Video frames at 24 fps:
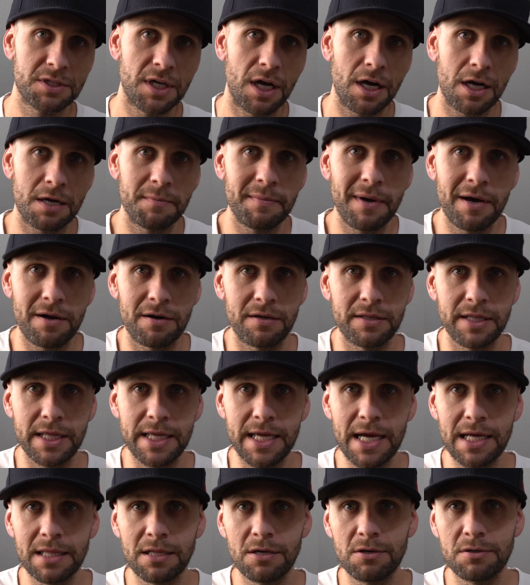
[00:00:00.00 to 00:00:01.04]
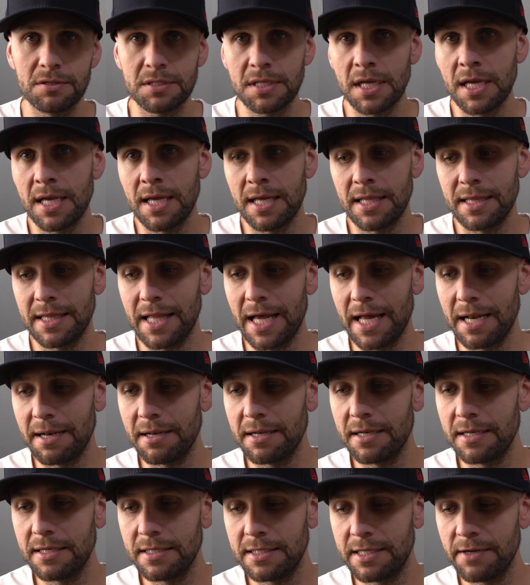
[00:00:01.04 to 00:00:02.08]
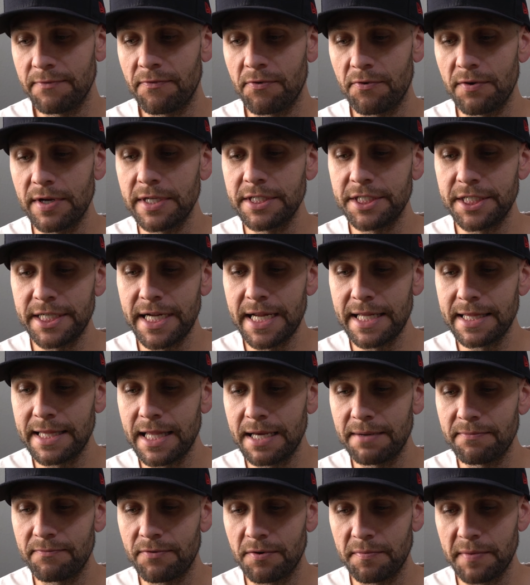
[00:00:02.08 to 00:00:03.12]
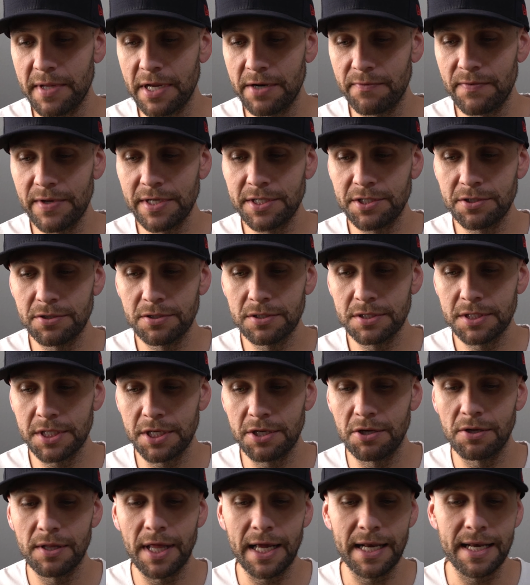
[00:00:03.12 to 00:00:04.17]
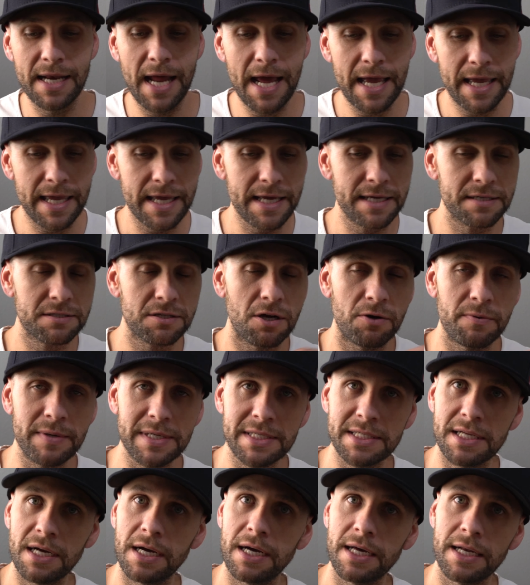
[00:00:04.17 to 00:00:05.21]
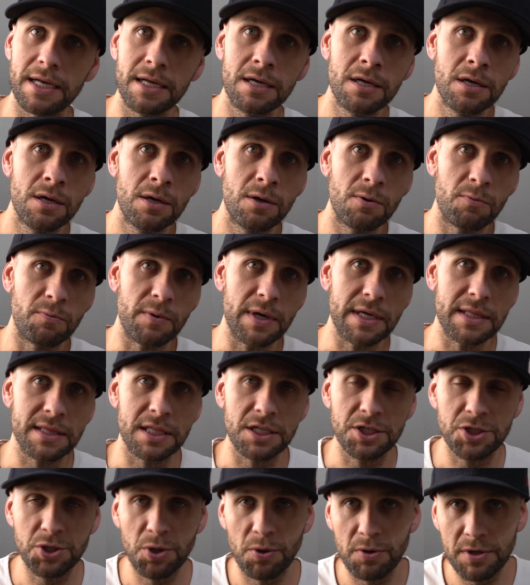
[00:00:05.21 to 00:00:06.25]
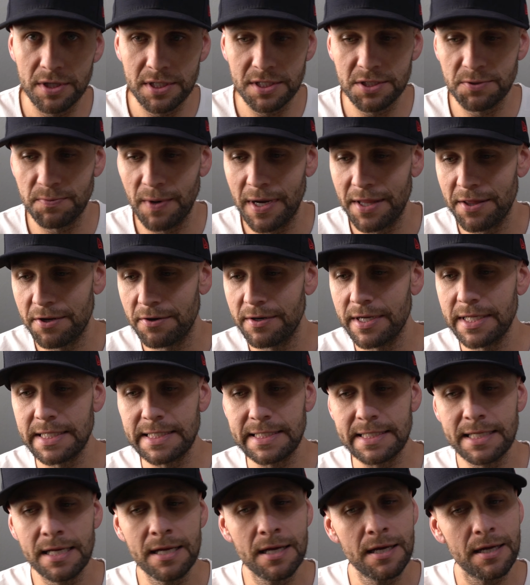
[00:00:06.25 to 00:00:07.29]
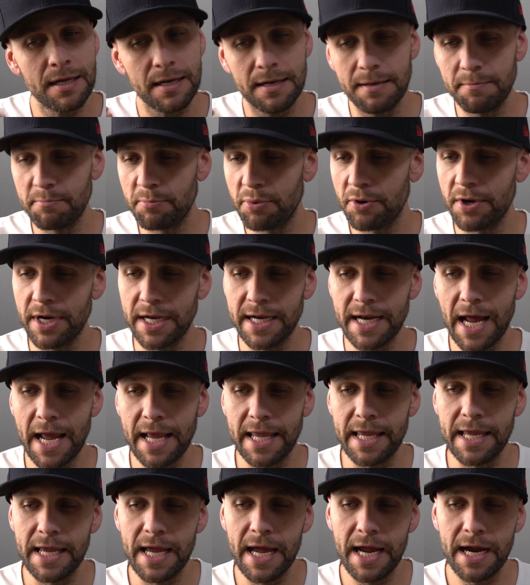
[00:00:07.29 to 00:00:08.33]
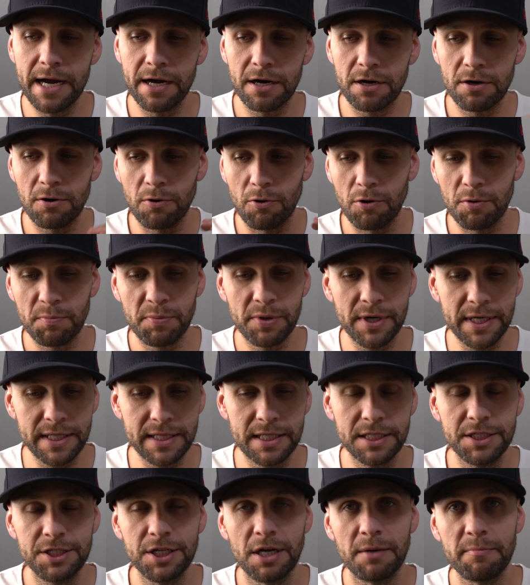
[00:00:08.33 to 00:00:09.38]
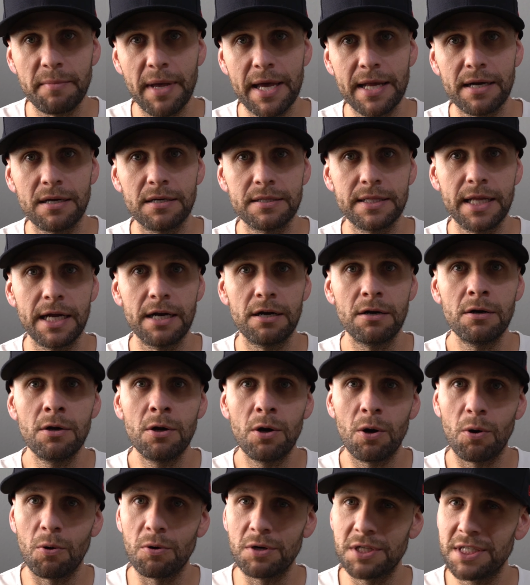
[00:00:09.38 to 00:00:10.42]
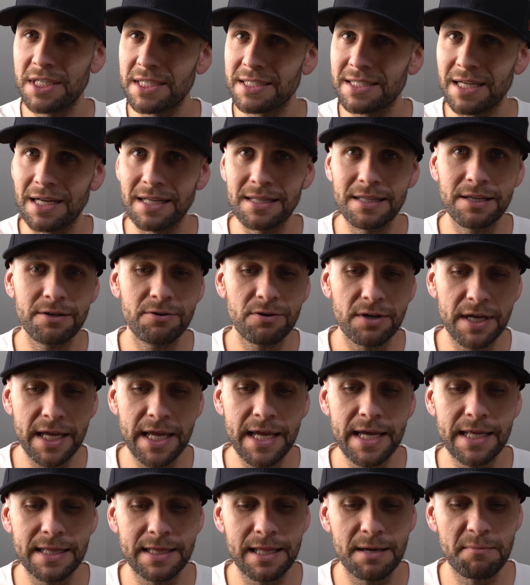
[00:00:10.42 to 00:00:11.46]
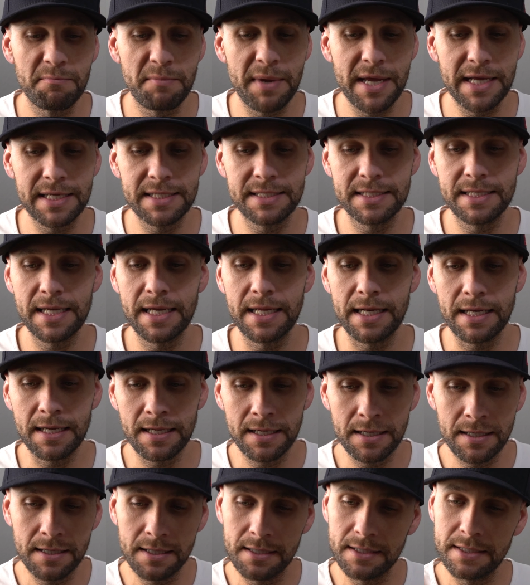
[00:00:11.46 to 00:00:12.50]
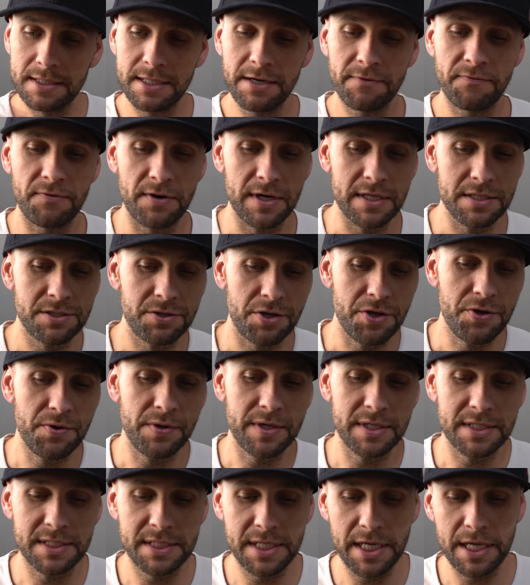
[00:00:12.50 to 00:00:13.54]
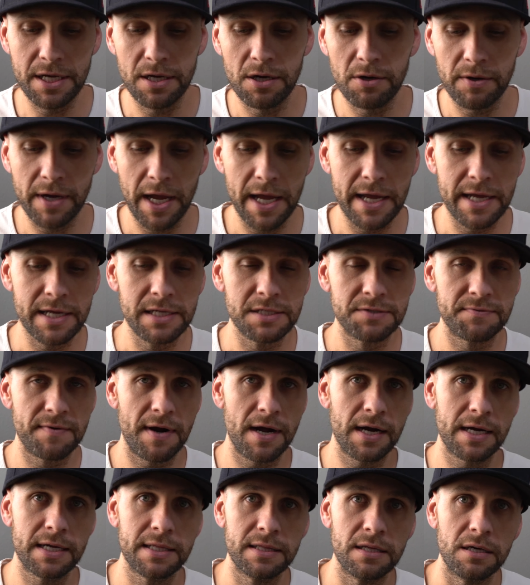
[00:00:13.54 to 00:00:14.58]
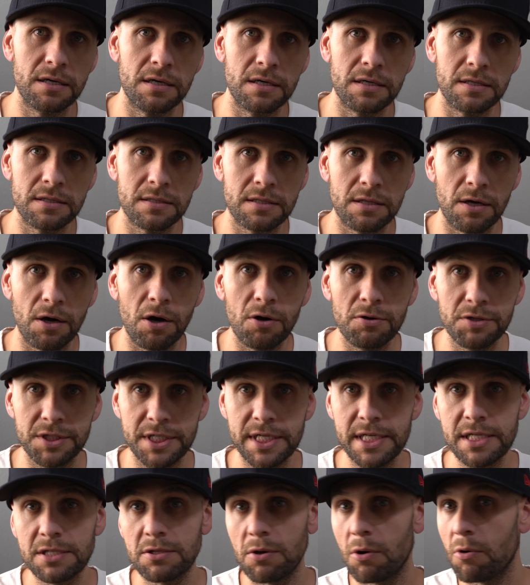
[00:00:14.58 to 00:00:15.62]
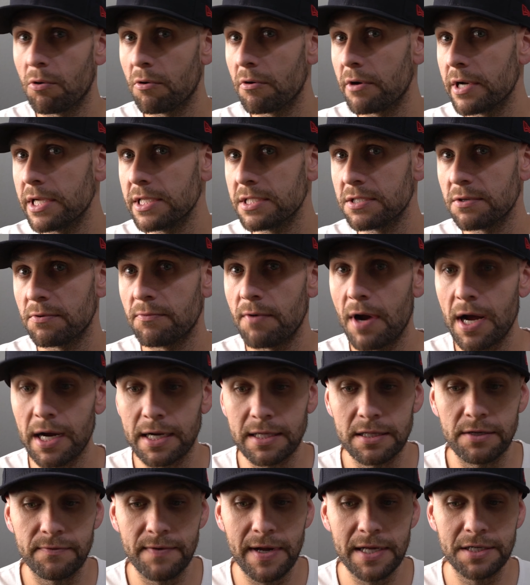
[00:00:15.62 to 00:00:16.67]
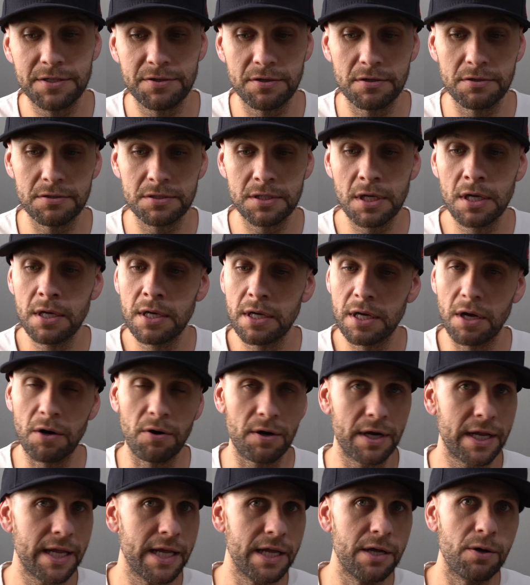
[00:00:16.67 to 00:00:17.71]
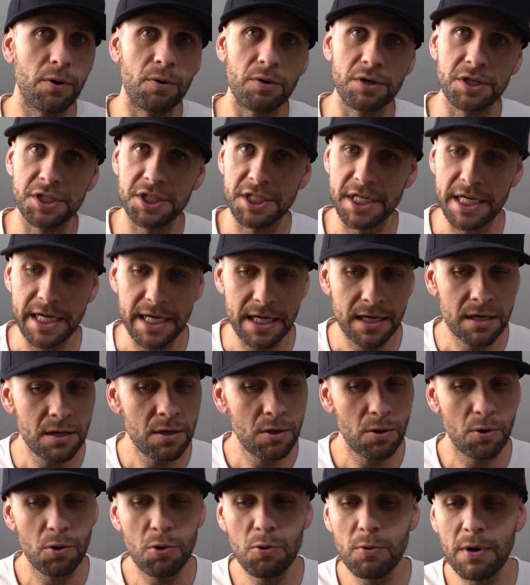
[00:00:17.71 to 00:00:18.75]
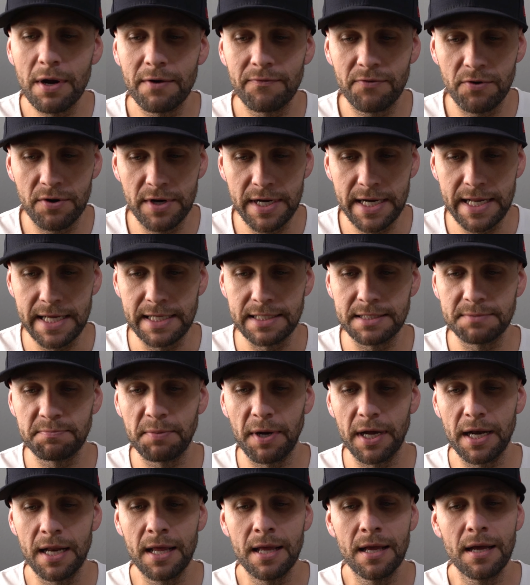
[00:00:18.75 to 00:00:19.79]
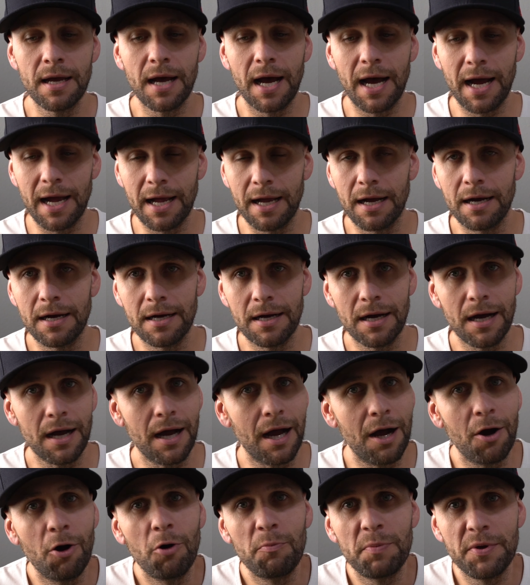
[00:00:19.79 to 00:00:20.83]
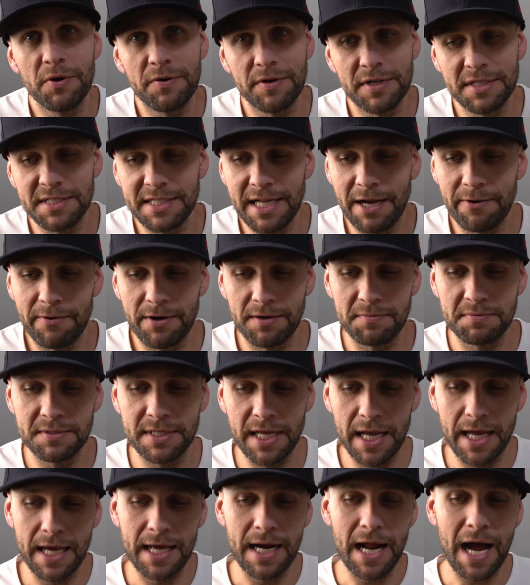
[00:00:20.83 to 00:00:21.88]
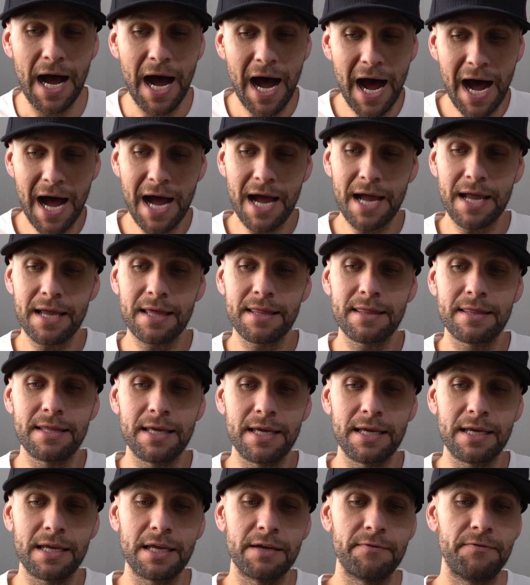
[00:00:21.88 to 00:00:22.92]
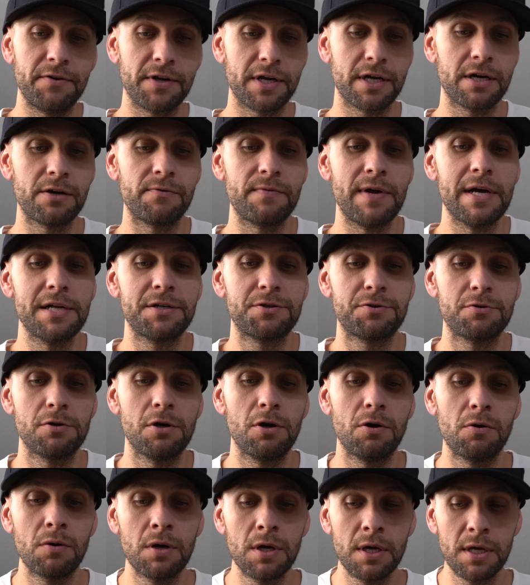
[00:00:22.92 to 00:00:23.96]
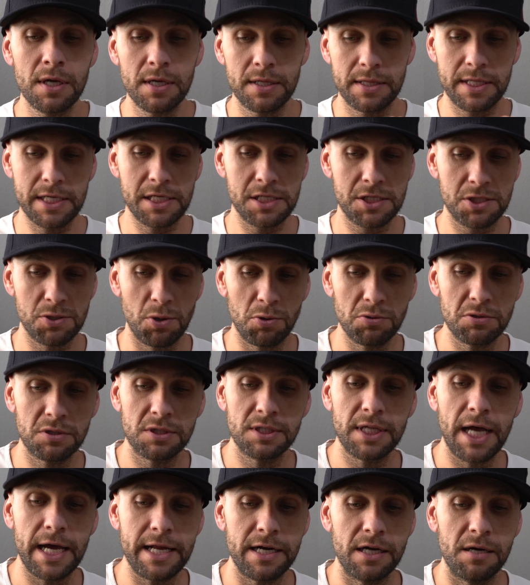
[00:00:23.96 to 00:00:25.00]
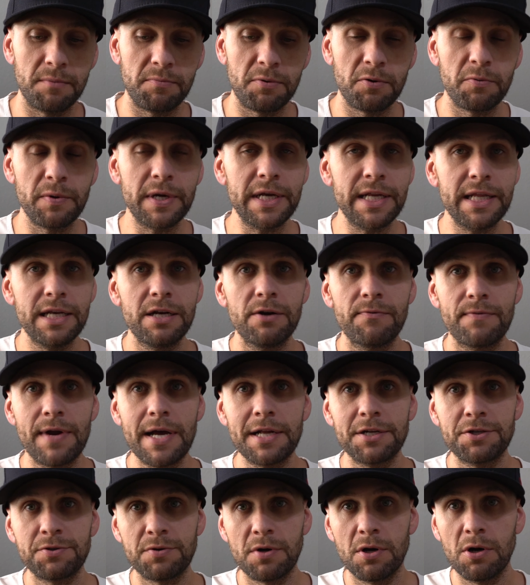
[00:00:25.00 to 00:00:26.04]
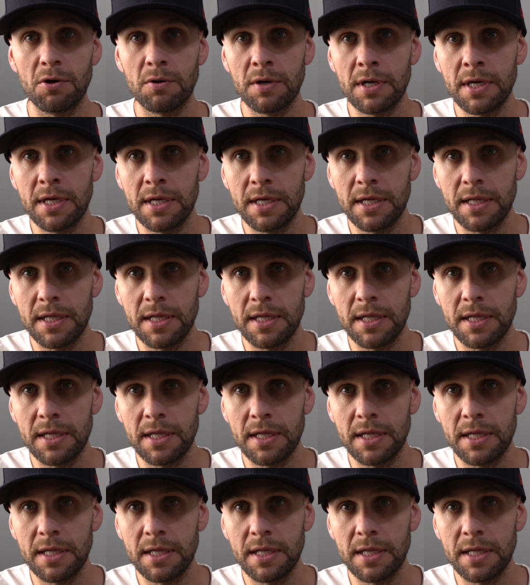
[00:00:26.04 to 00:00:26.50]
talk about on the yellows that differentiate them from the originals. You know, like Nike has always done with the Jordans, whether it's putting Nike Air or putting the Jumpman on there, or just a little hit that makes it different. So you can see, okay, he's rocking the OGs, or he's rocking the retros, or he or she, whoever it is. But I hope you understand what I'm saying. I think if you're gonna retro the Solar lineup, we need to retro